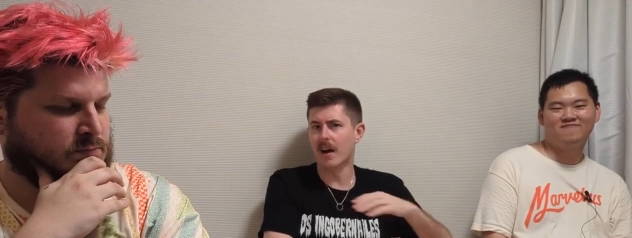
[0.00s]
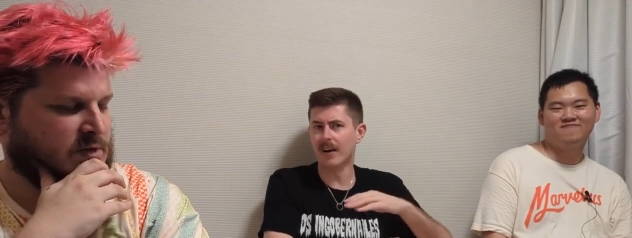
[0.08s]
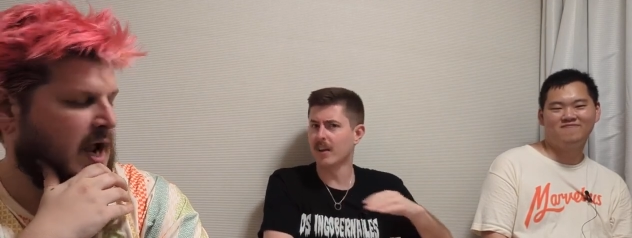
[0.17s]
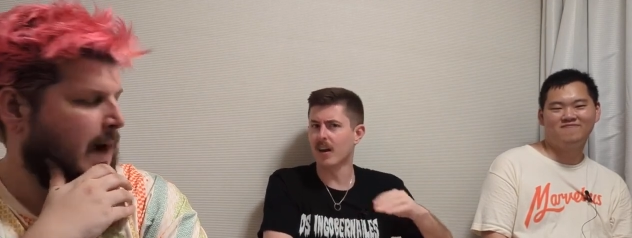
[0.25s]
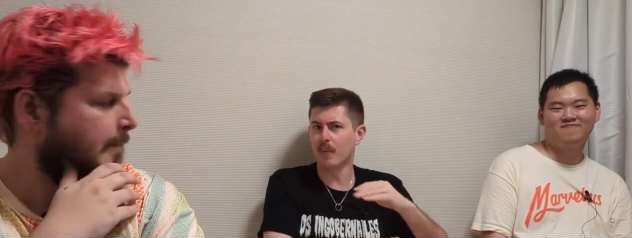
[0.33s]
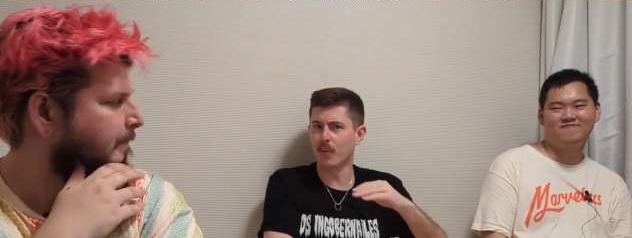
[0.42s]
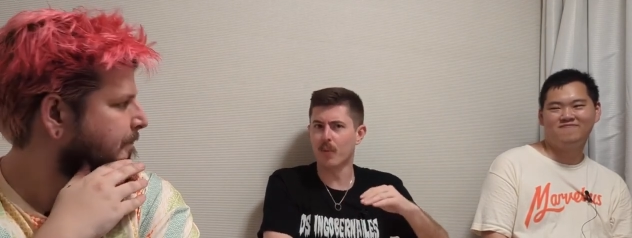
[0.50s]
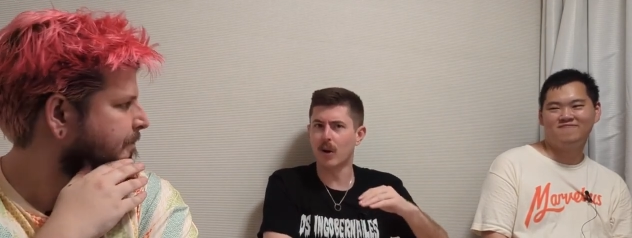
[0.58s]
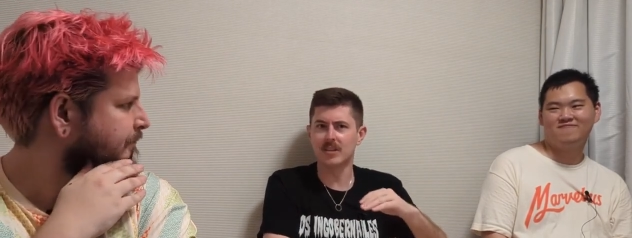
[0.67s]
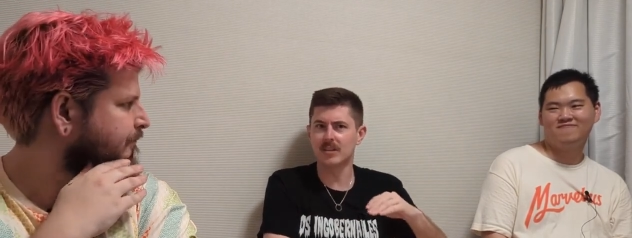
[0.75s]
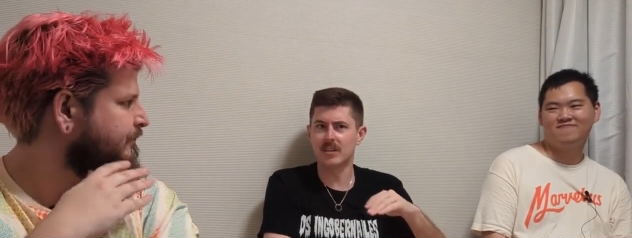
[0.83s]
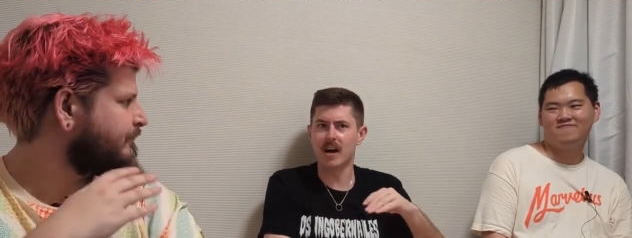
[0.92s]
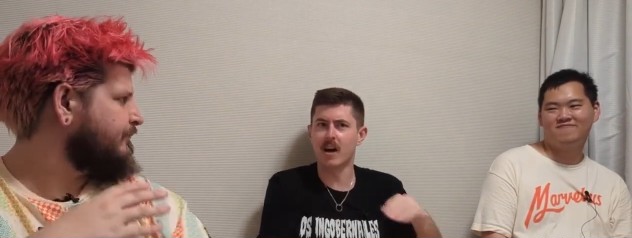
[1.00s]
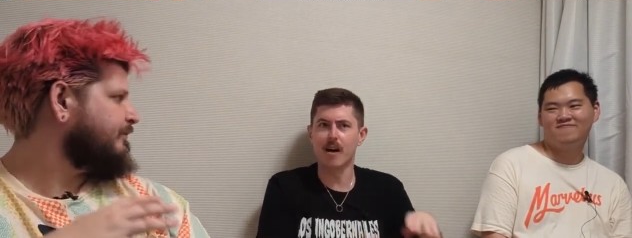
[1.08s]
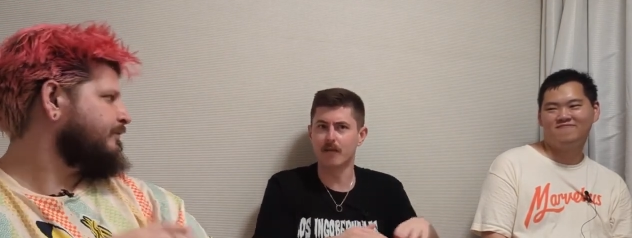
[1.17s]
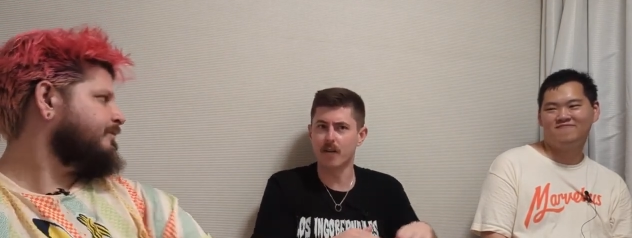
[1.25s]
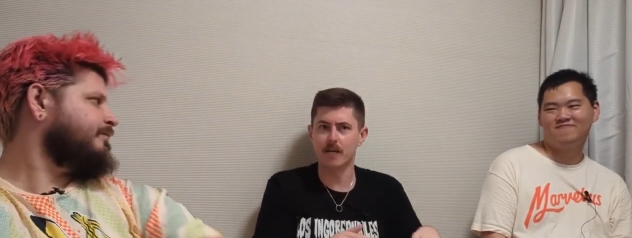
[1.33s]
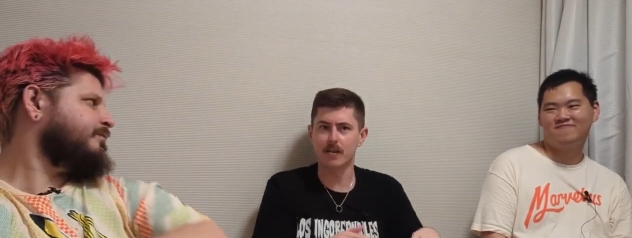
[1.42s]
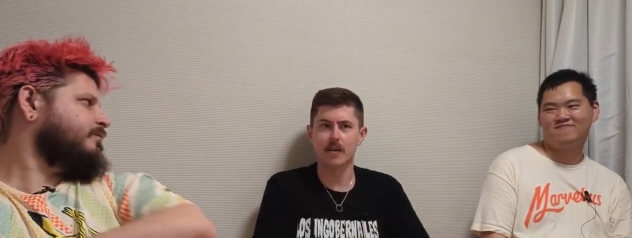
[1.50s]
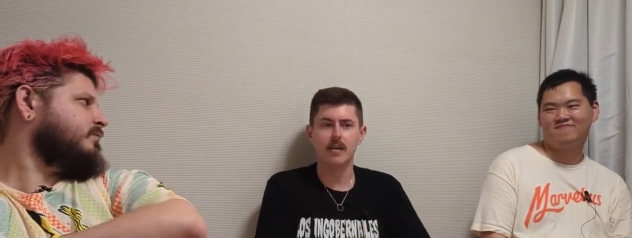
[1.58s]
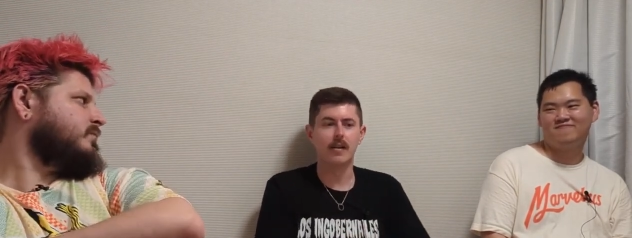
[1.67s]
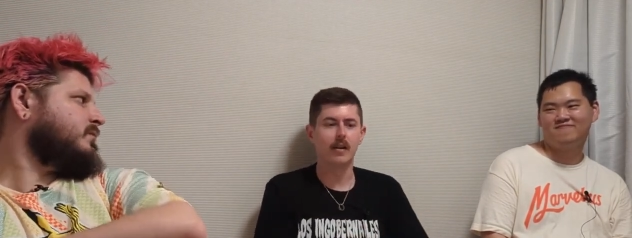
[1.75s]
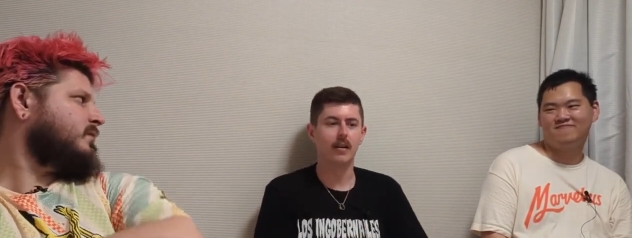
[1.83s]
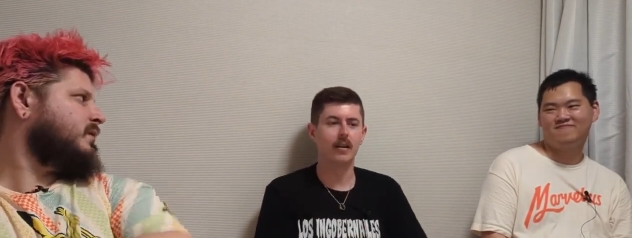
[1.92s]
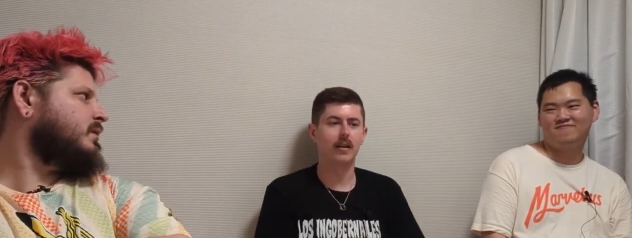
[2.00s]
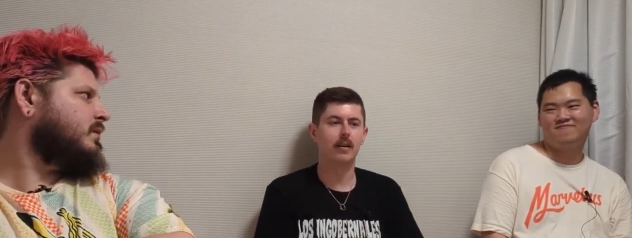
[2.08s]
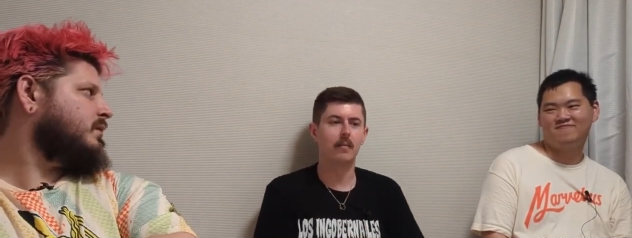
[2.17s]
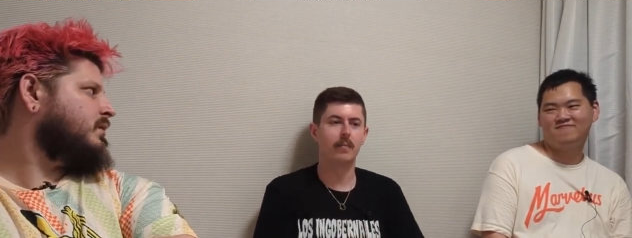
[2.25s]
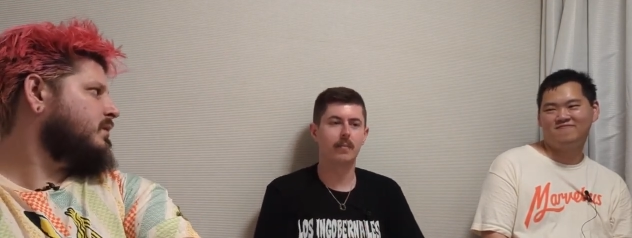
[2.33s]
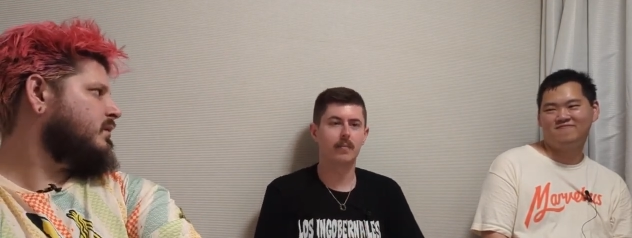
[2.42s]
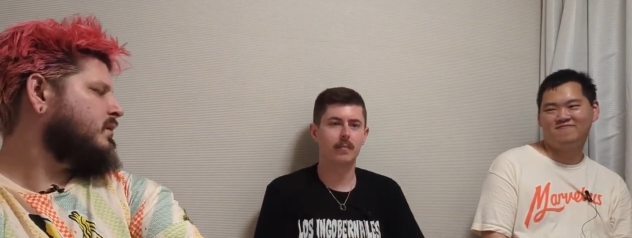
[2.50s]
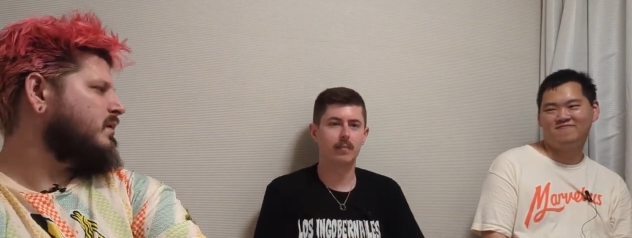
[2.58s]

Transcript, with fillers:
Speaker 1: Akihabara yeah. prices now are fucked. Um,